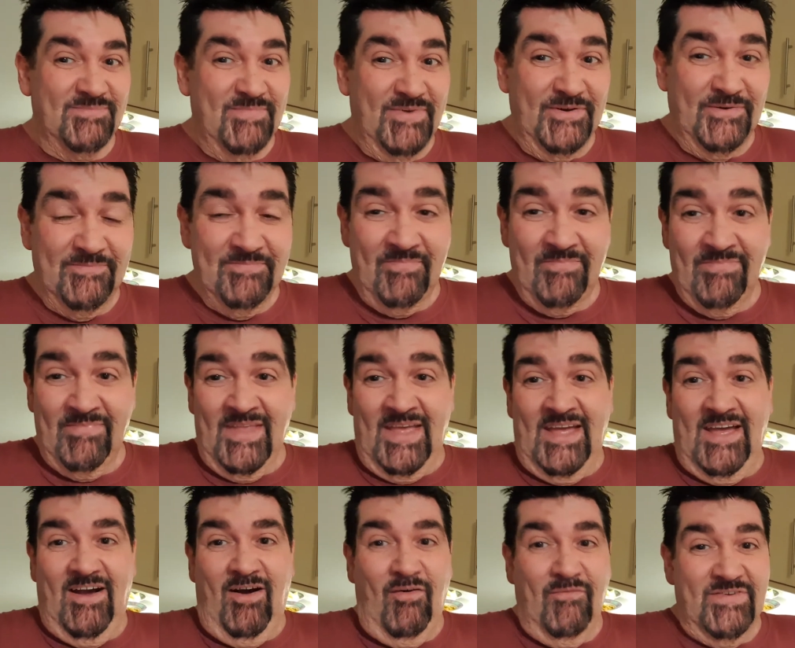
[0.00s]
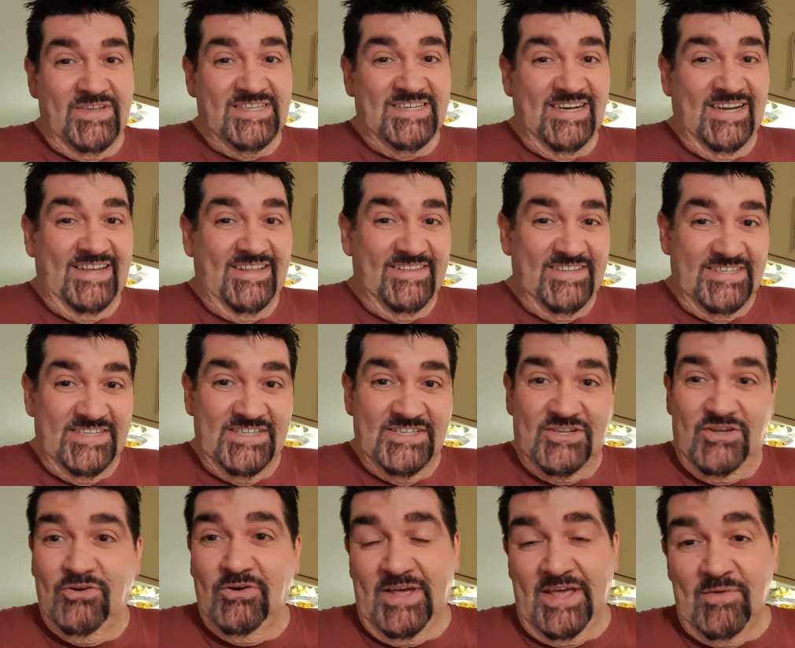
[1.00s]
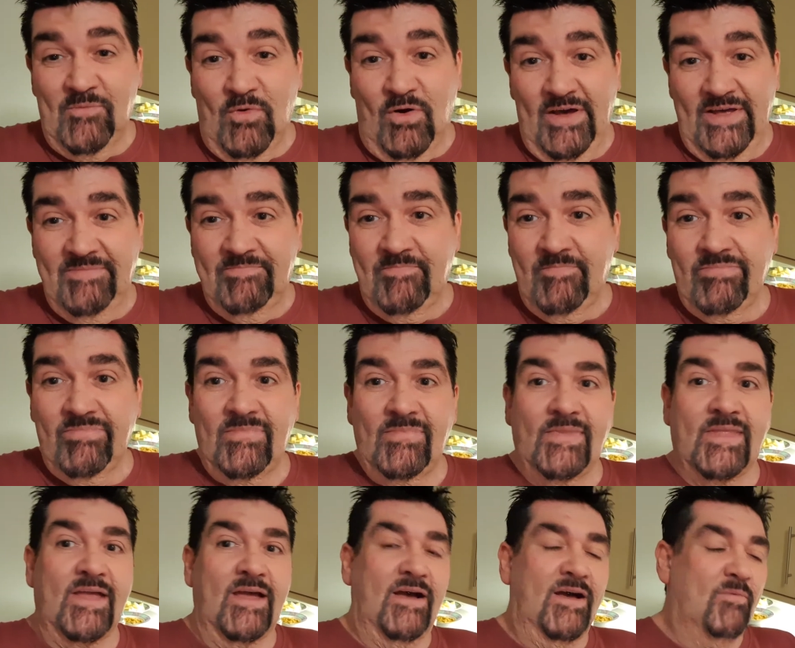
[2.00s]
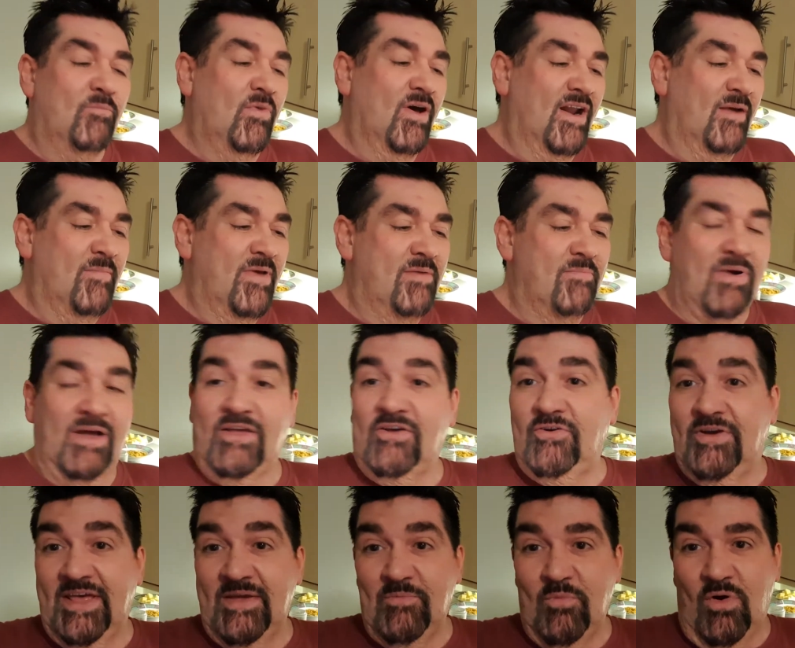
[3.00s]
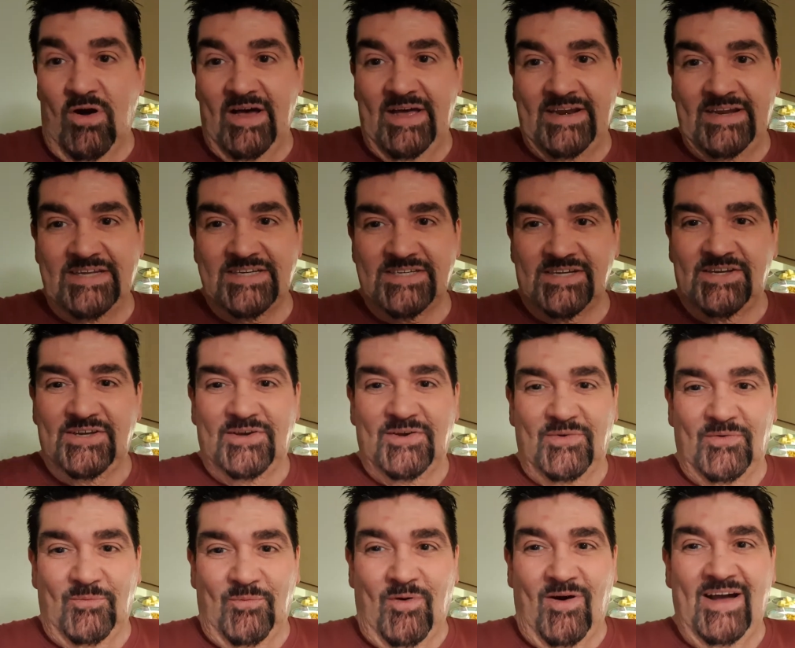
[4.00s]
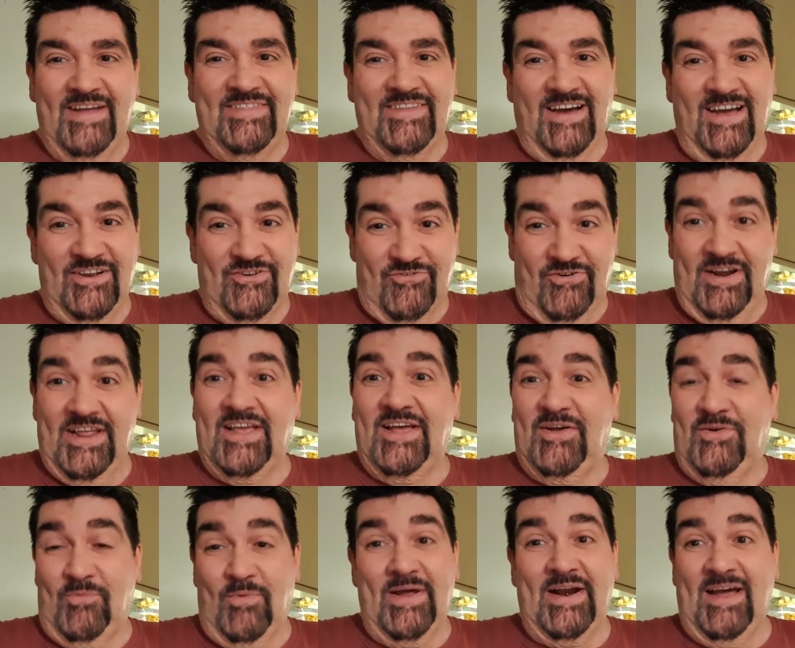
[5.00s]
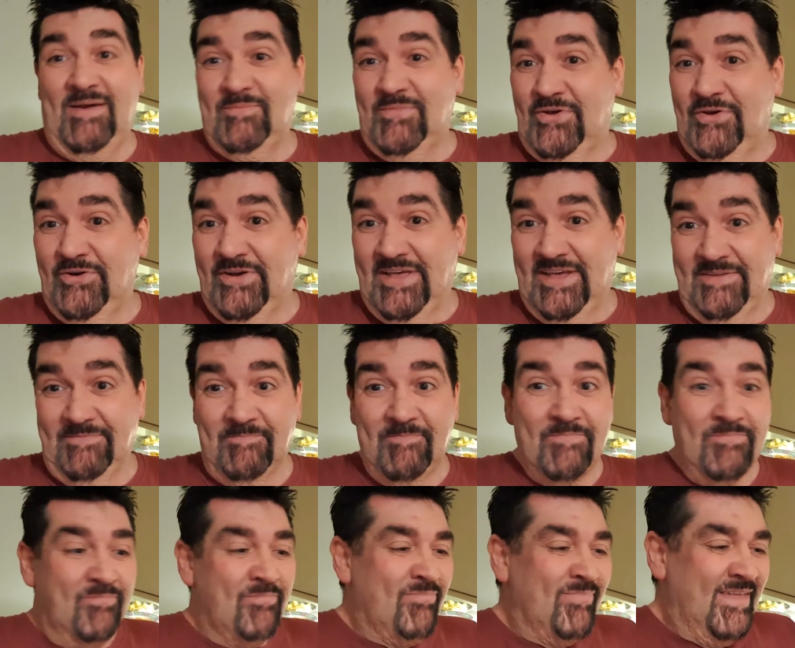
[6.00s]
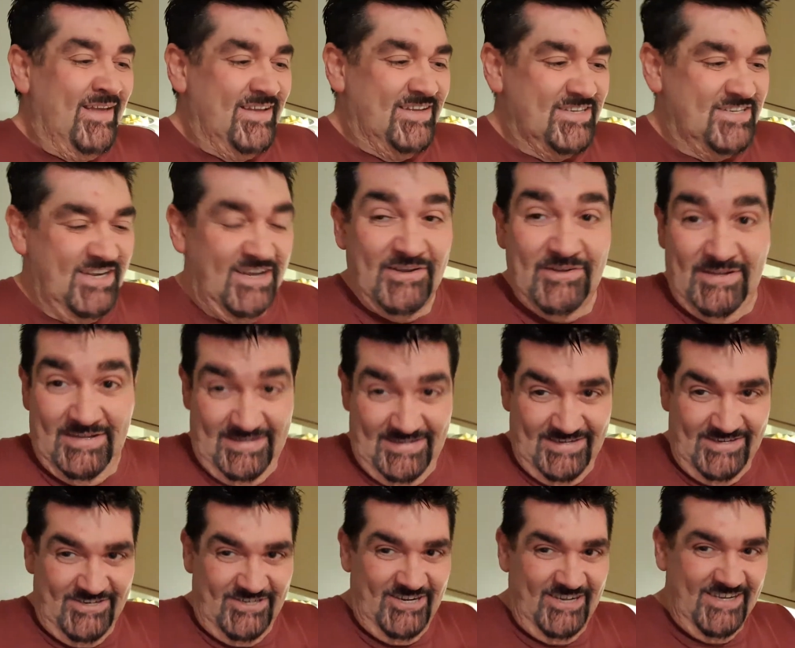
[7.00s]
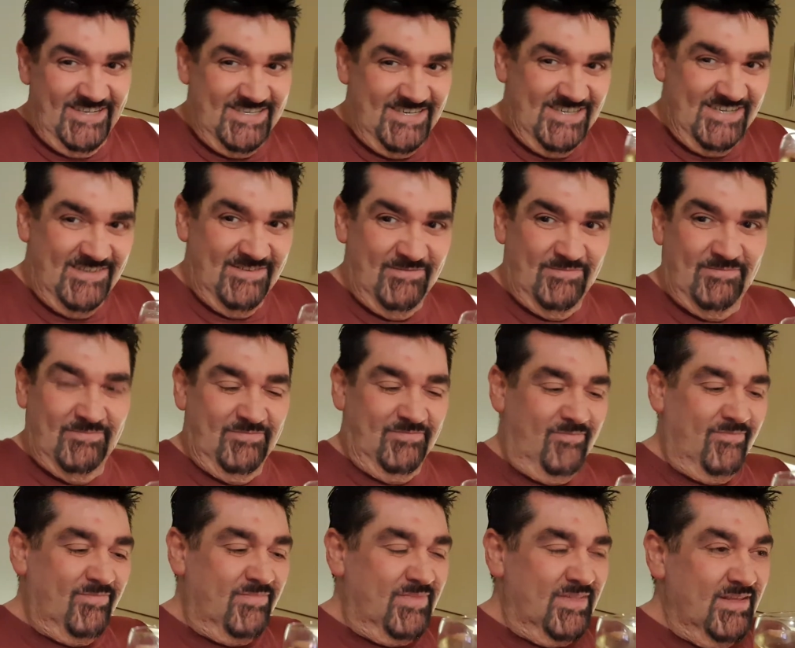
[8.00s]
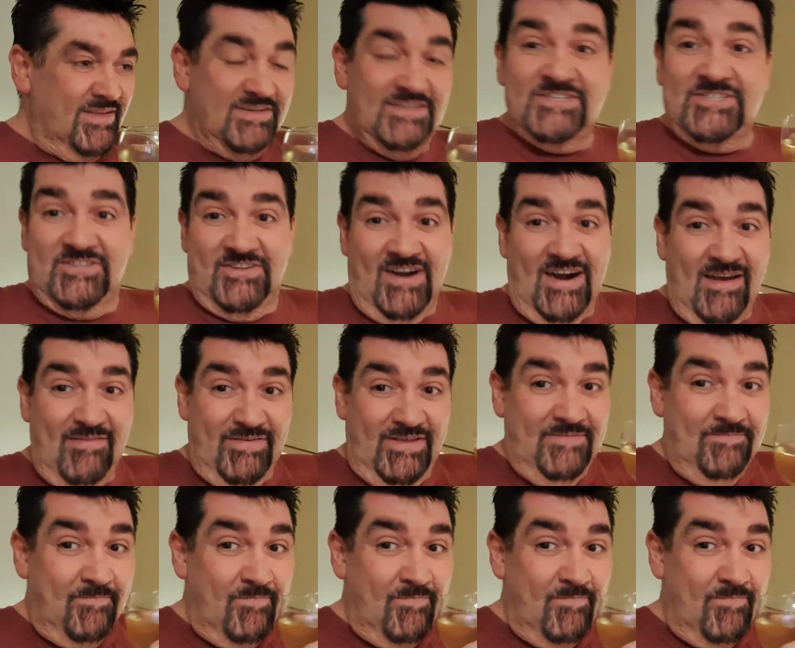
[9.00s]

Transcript: meal. Obviously, this is cooking wine, and what I mean by cooking wine is wine that I drink when I'm cooking. So, cheers. Zdraví.